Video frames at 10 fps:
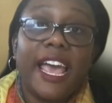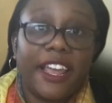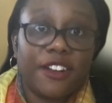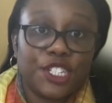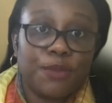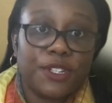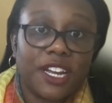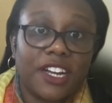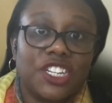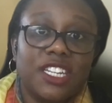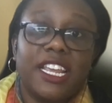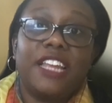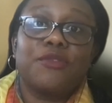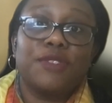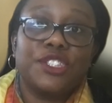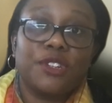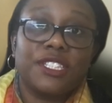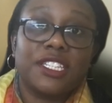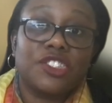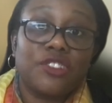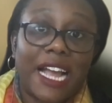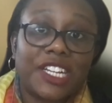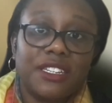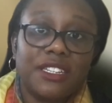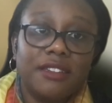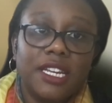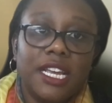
energy production, and resource extraction.